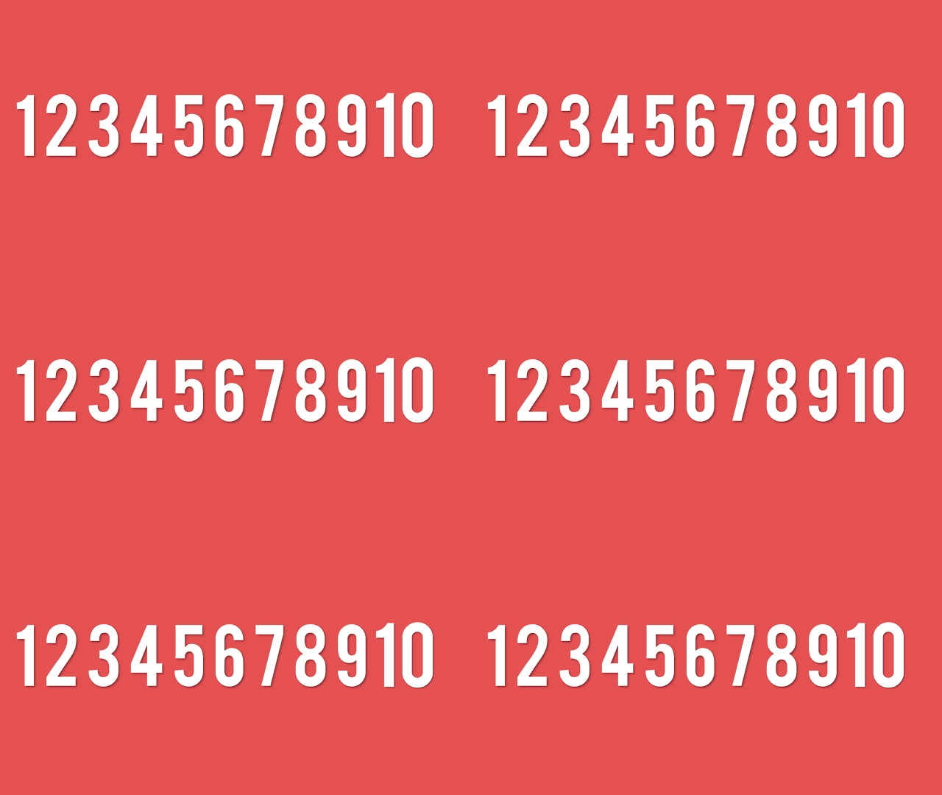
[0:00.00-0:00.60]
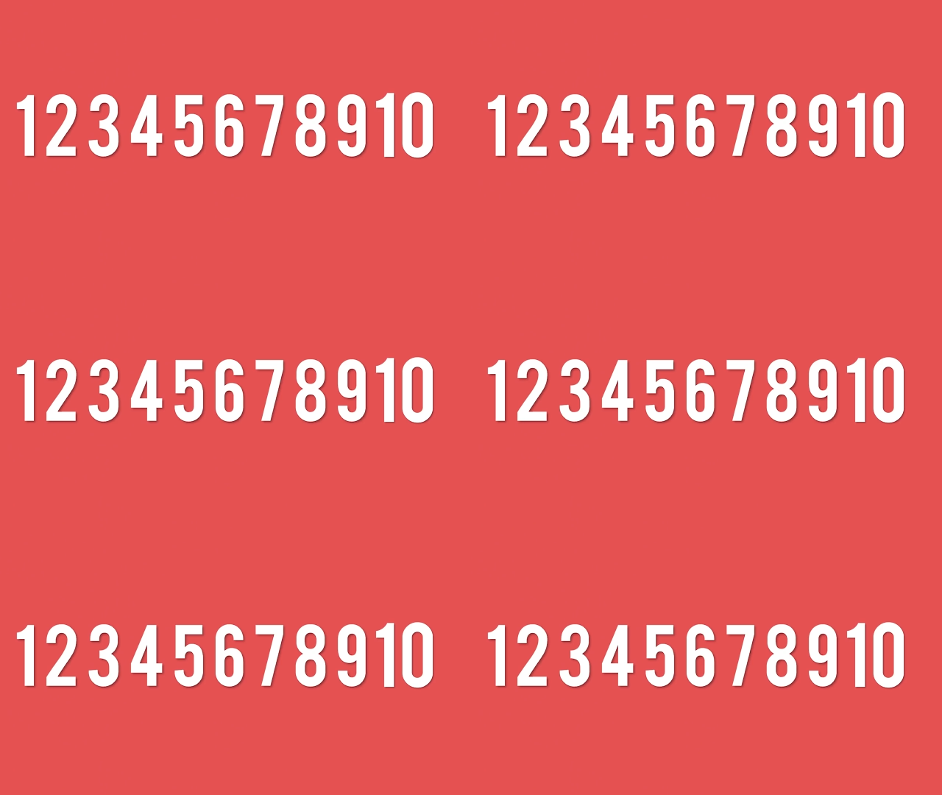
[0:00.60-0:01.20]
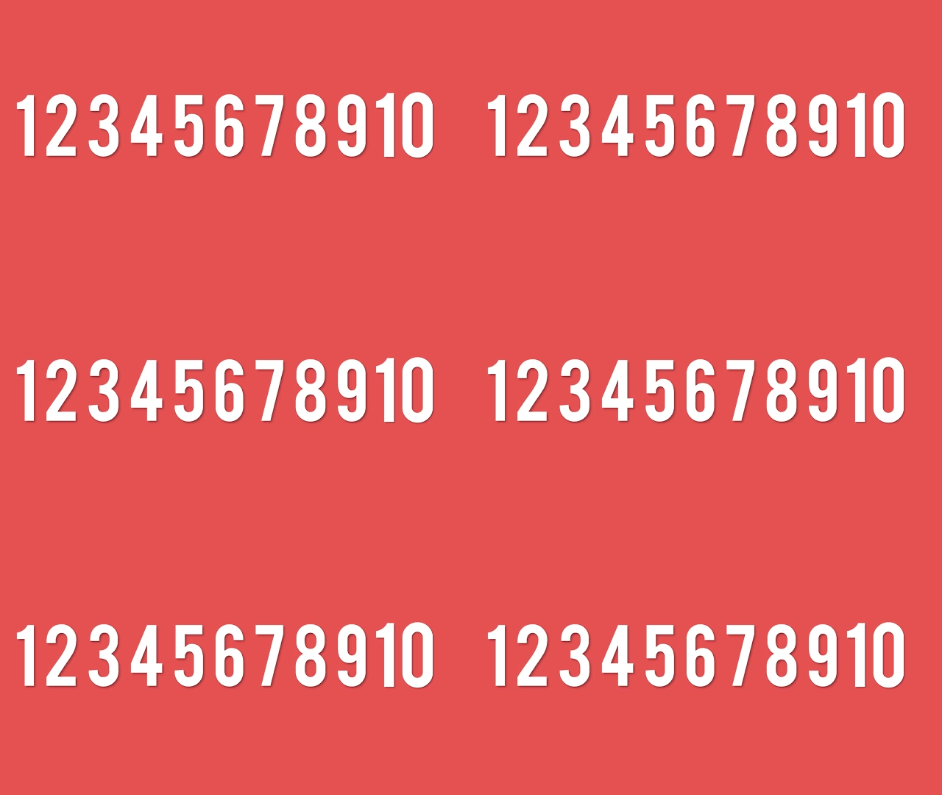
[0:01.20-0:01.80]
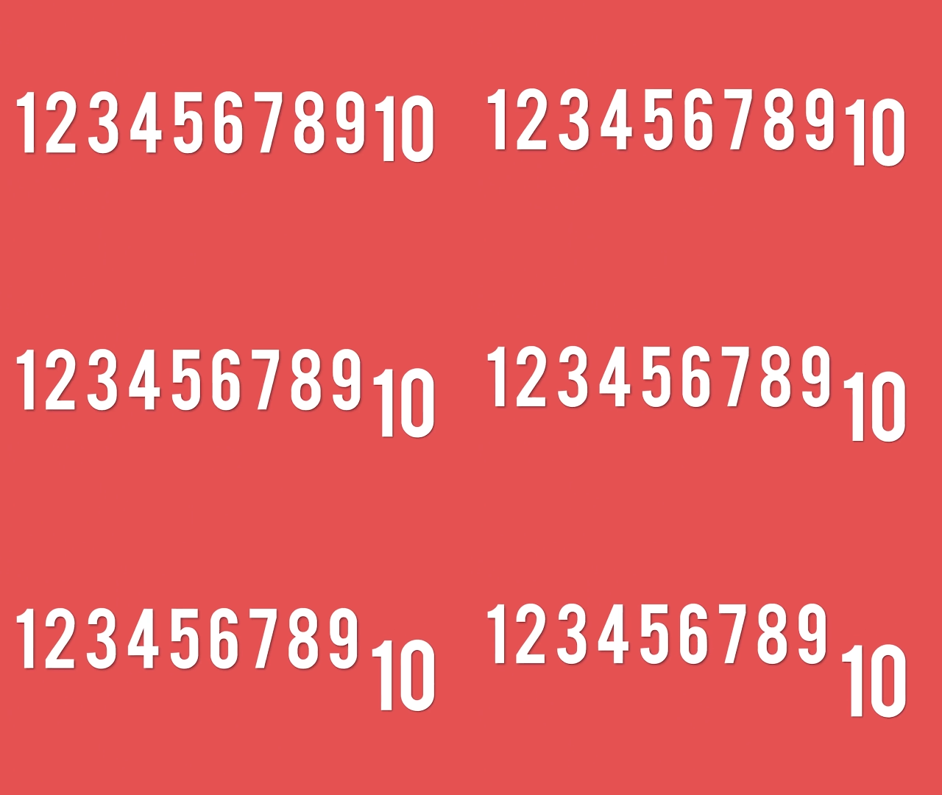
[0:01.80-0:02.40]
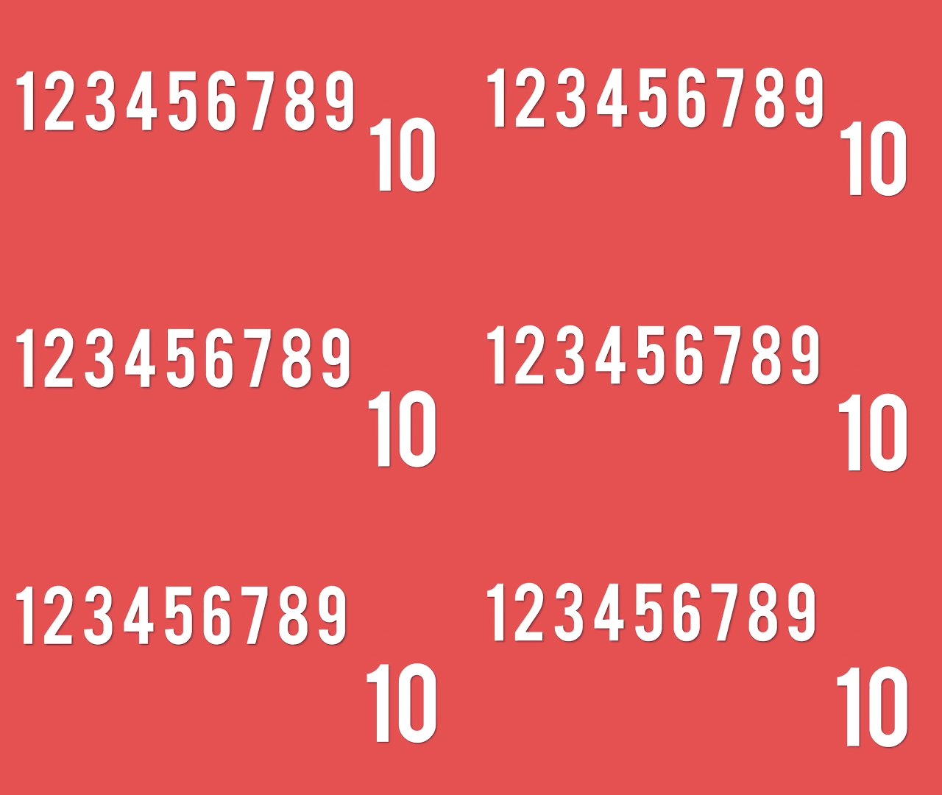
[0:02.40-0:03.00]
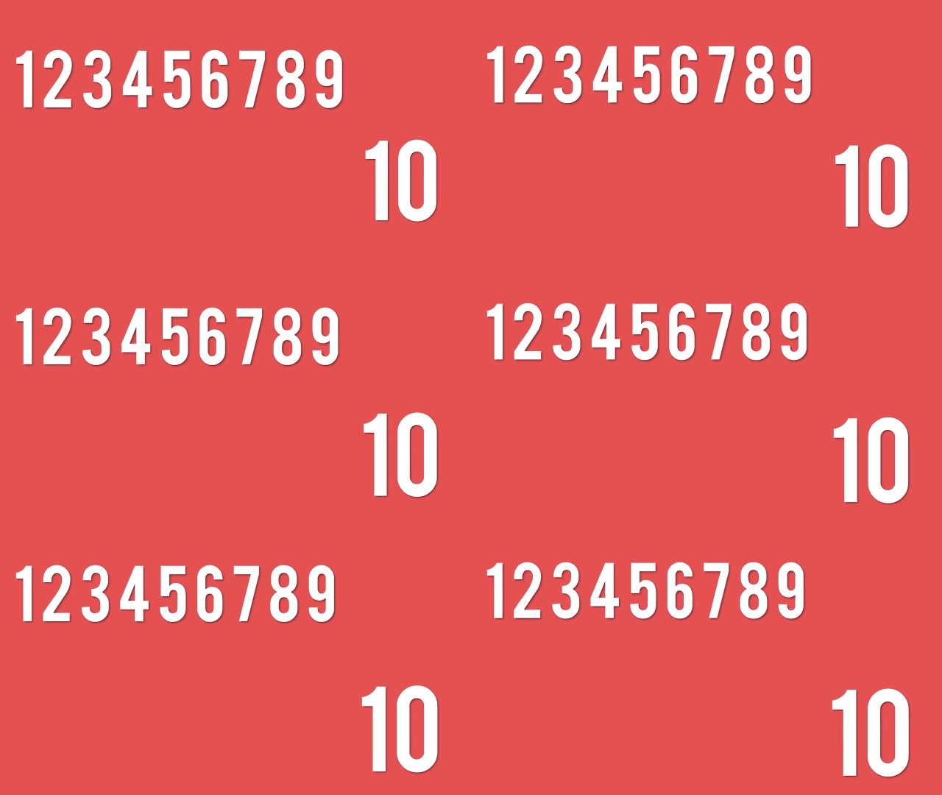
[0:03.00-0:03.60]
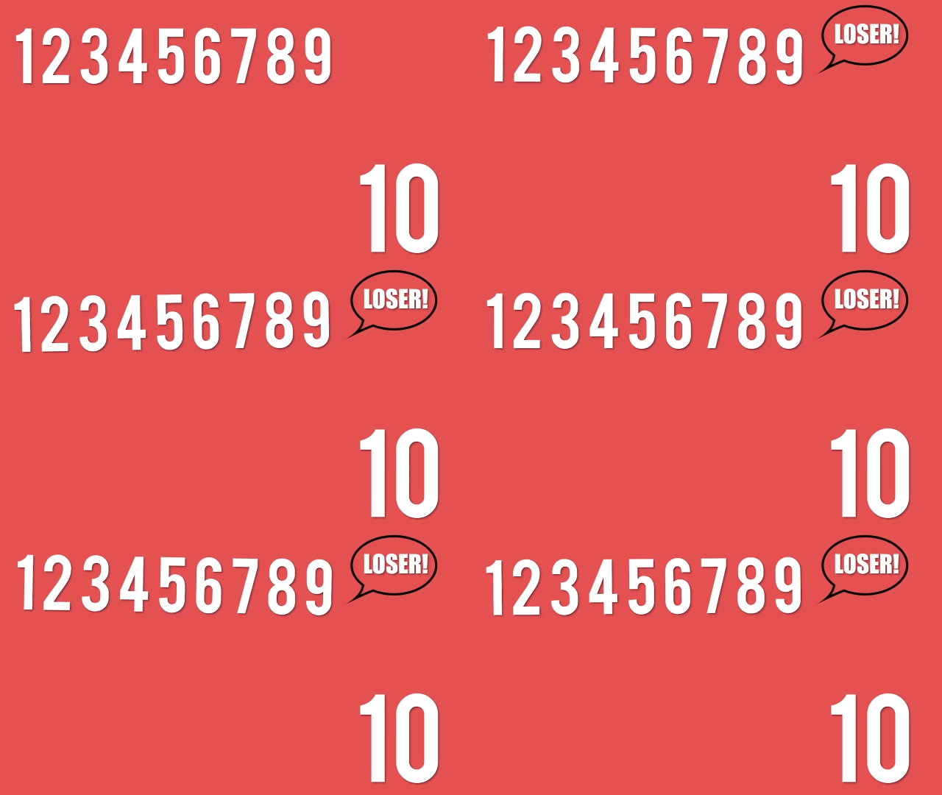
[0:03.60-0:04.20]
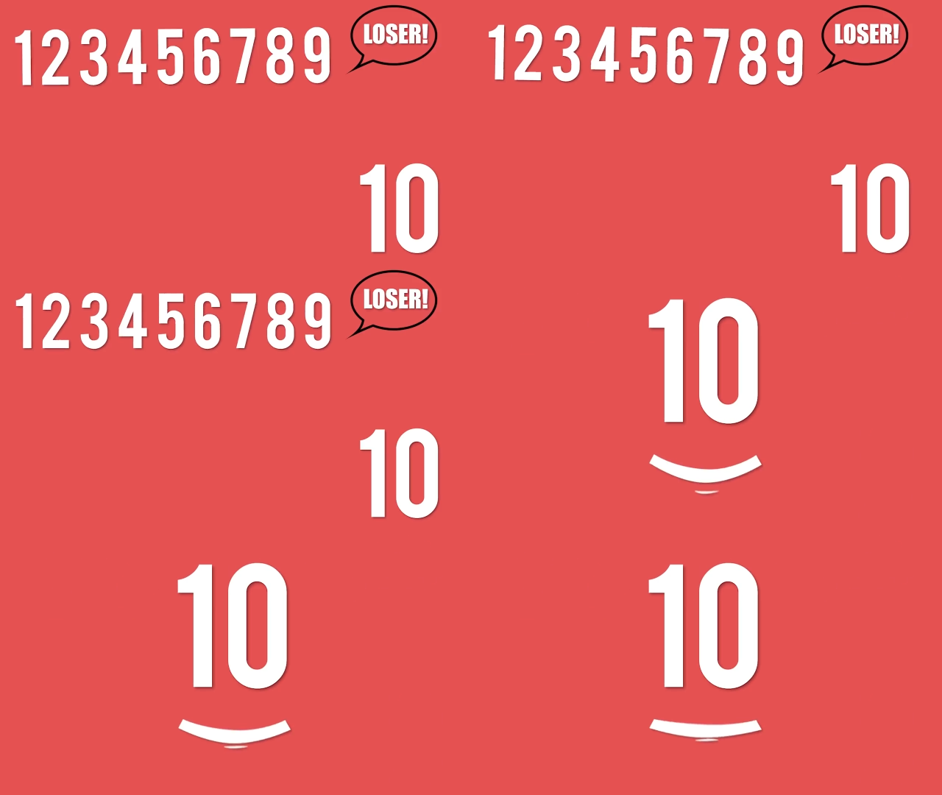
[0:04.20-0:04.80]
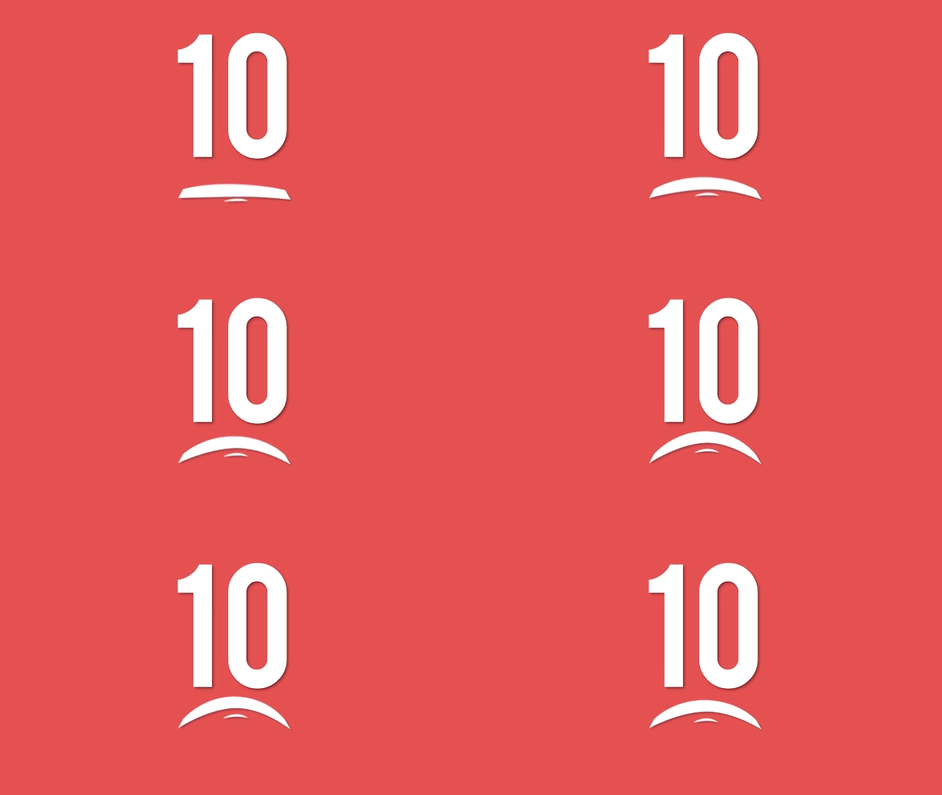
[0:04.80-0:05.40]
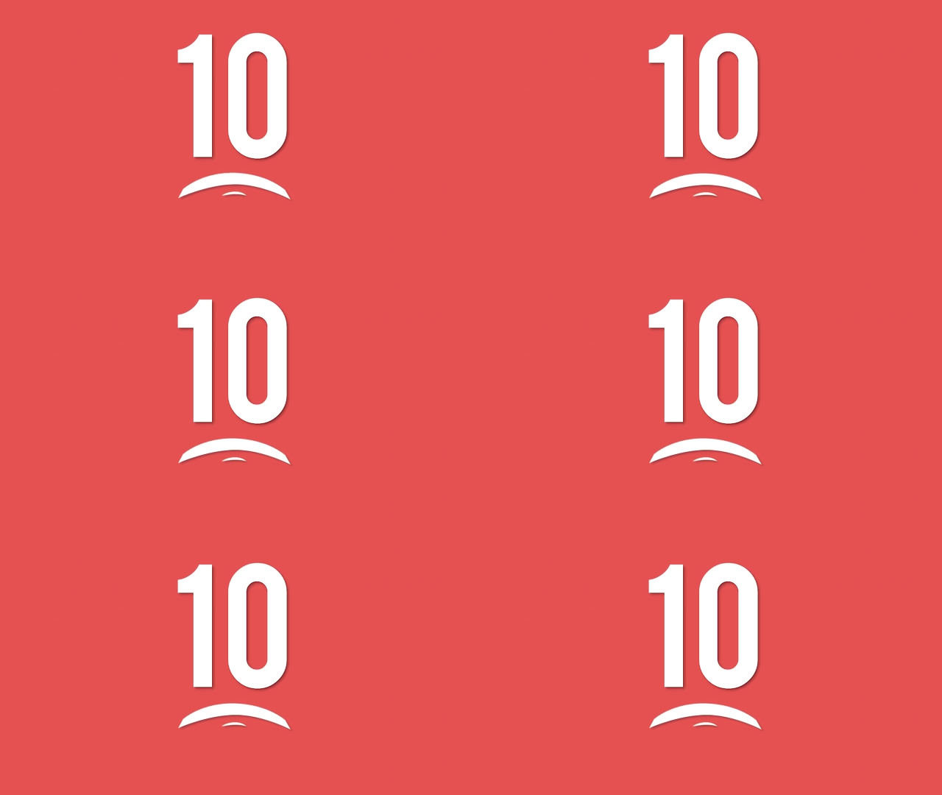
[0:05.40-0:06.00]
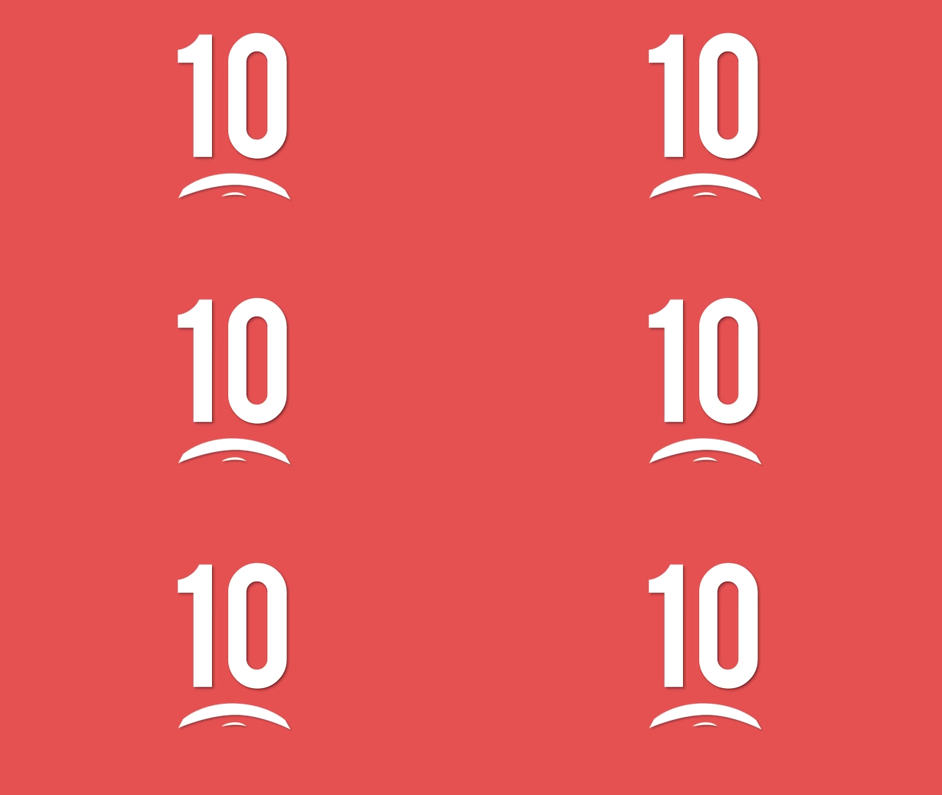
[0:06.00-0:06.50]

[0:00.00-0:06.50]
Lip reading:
[unreadable: no face in view]